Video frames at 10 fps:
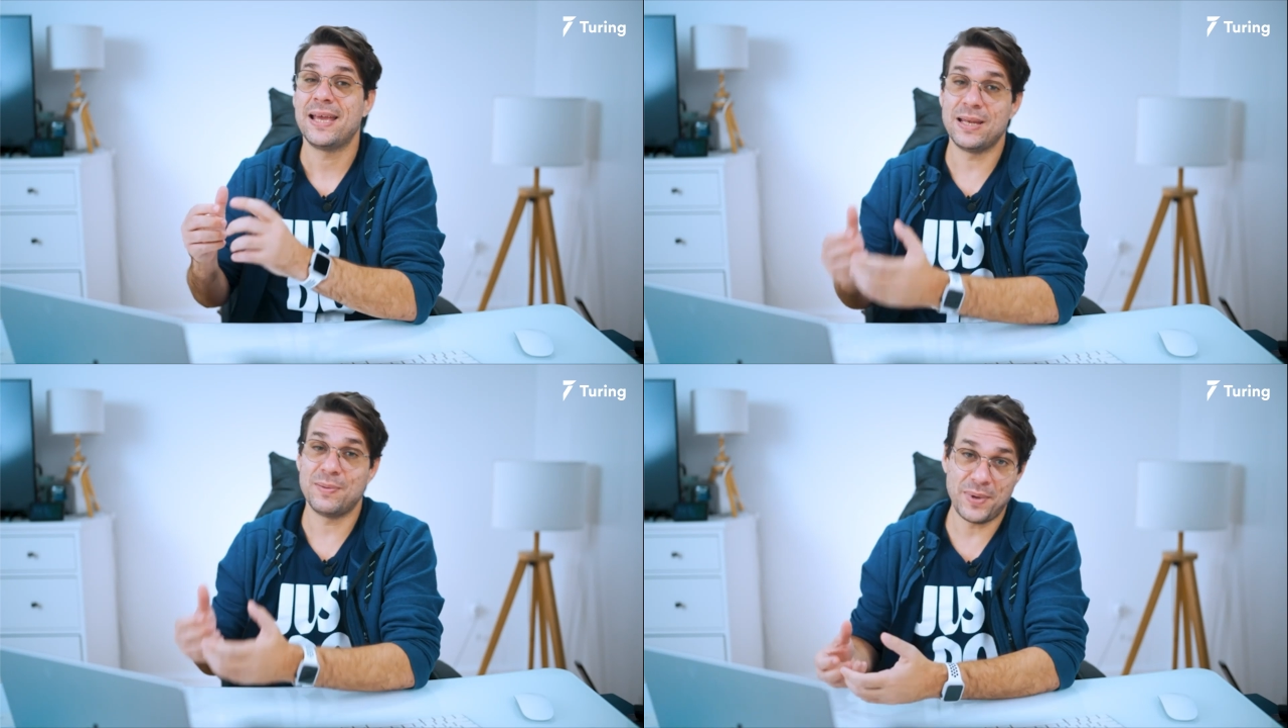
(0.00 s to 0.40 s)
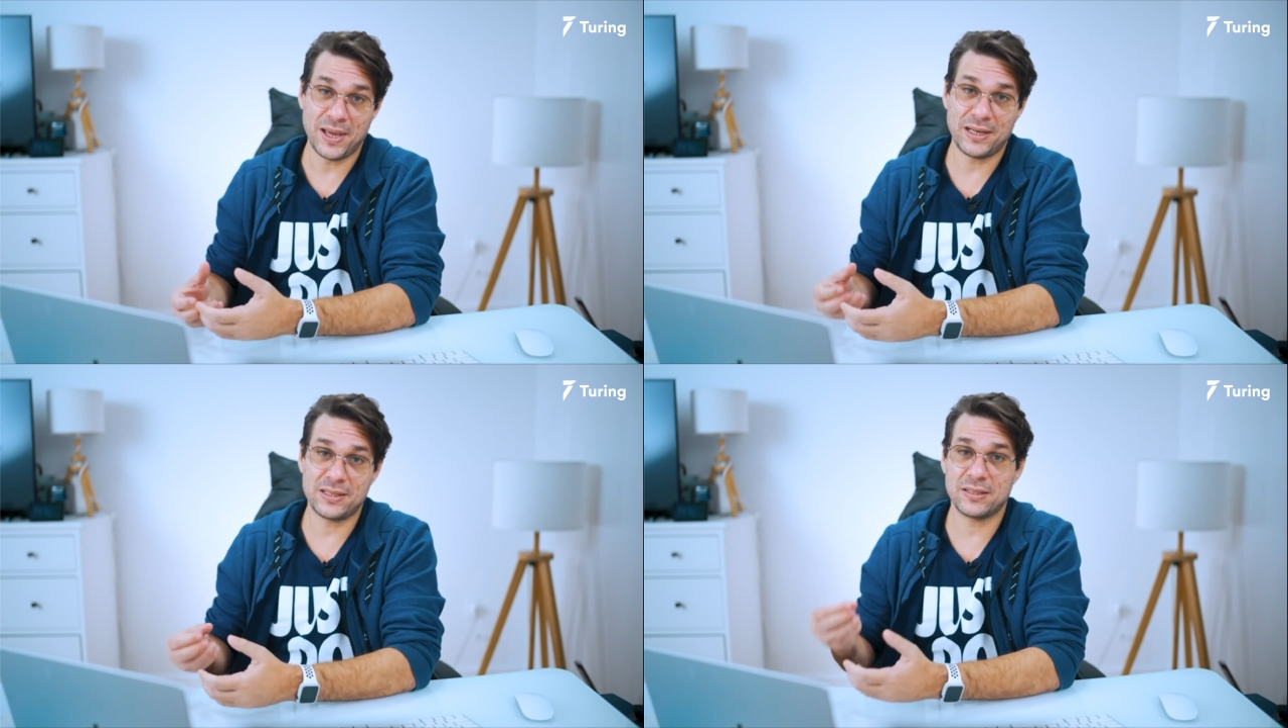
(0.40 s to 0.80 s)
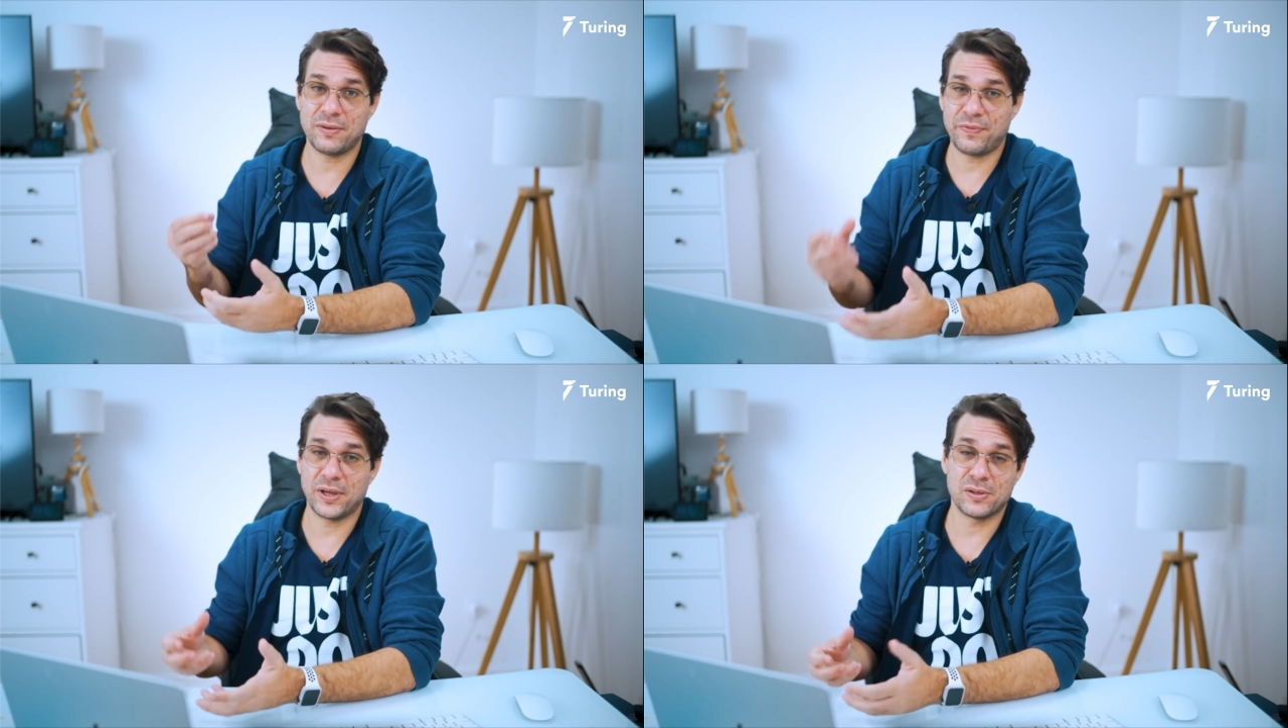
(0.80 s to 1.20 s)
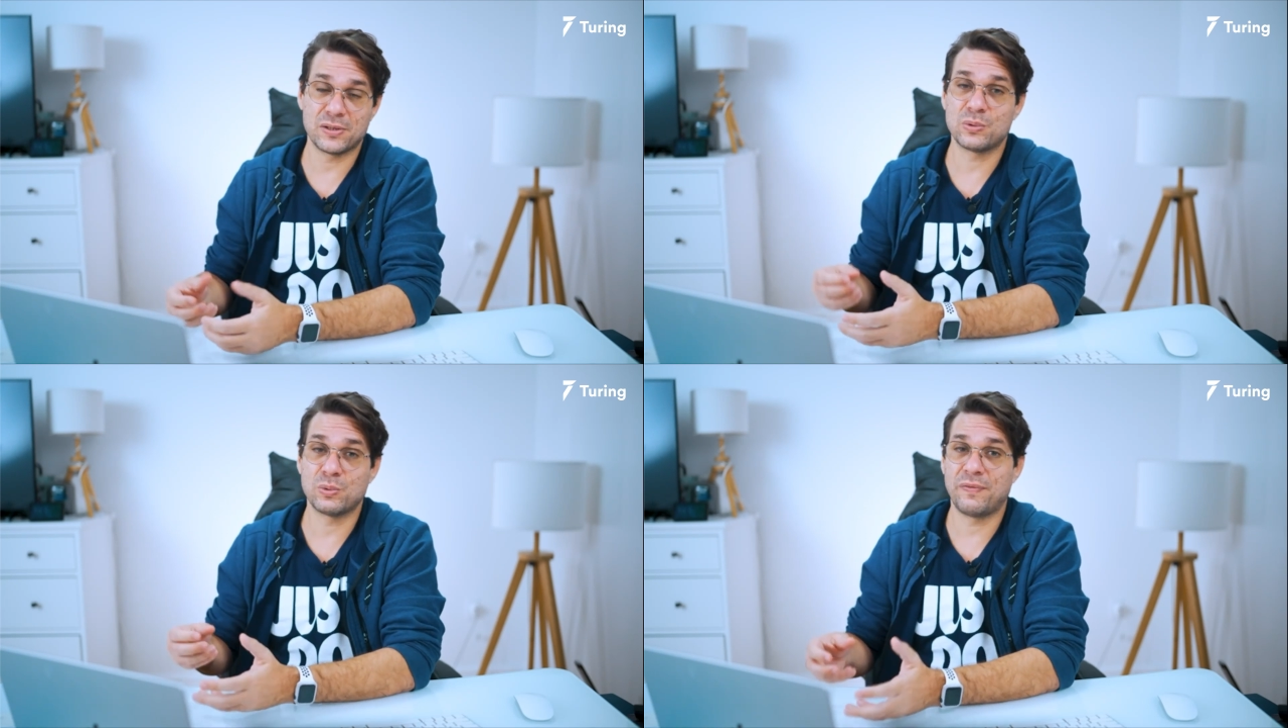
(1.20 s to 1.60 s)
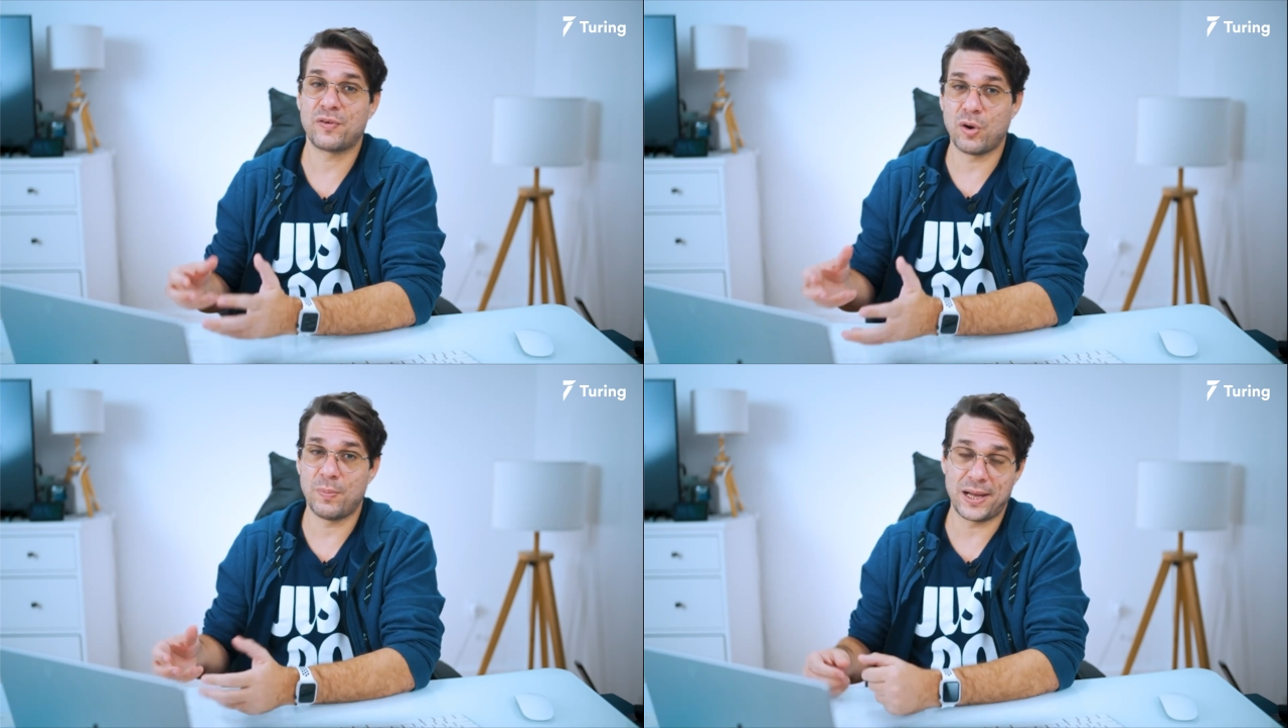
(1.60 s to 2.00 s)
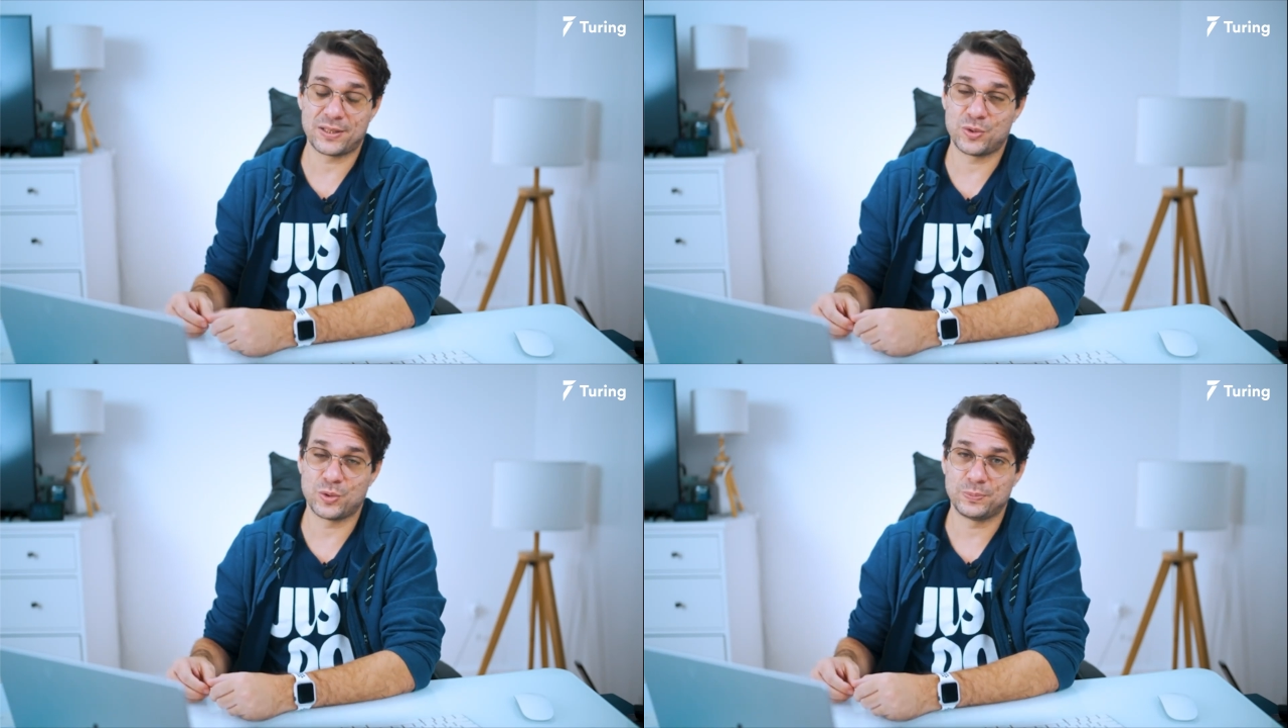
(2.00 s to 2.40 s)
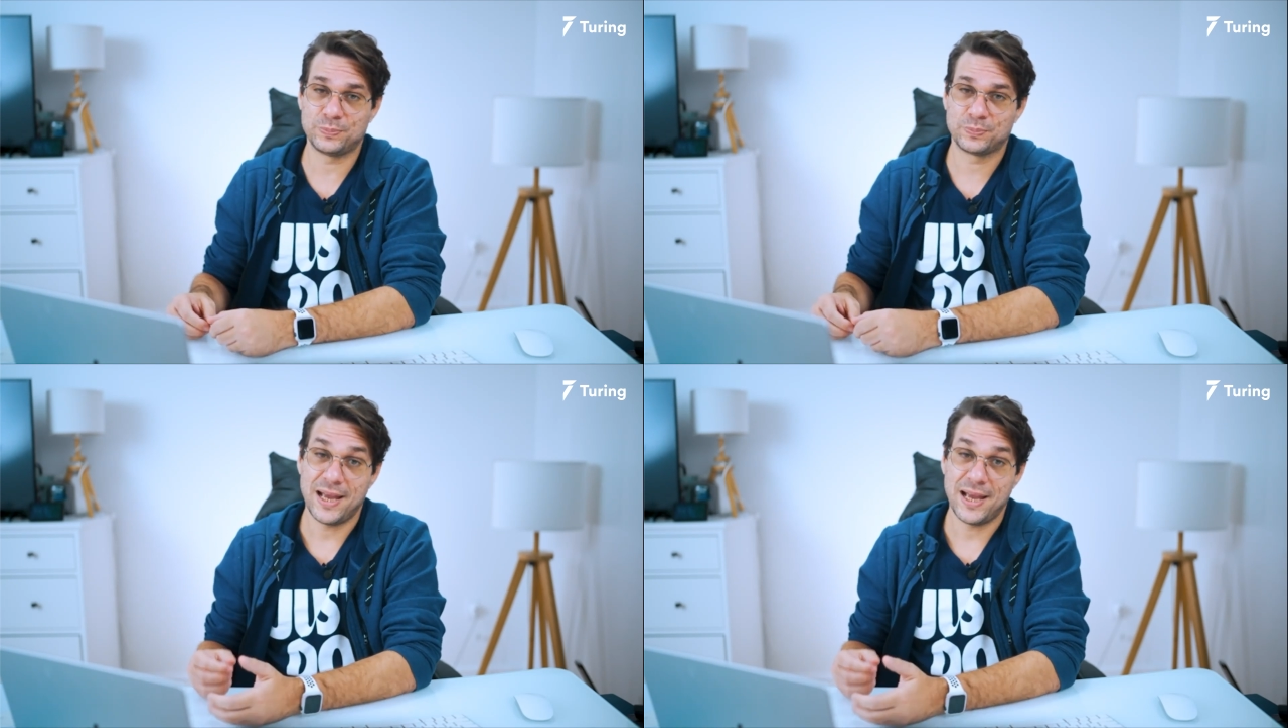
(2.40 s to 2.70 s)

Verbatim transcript: and manage the failures with callbacks too.